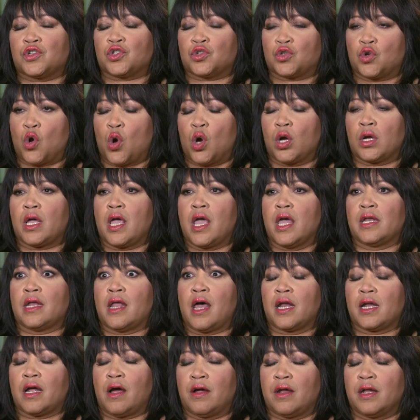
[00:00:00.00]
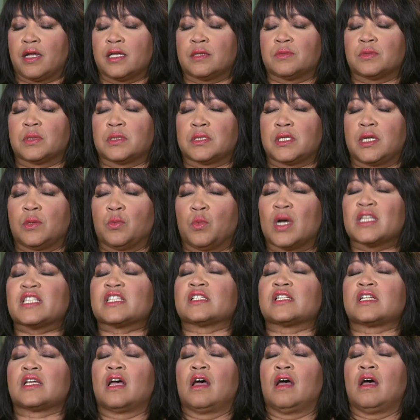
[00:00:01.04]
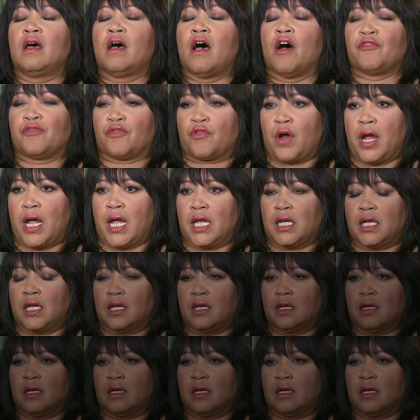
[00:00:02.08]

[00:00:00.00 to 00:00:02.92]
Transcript: strong and not, he wasn't afraid.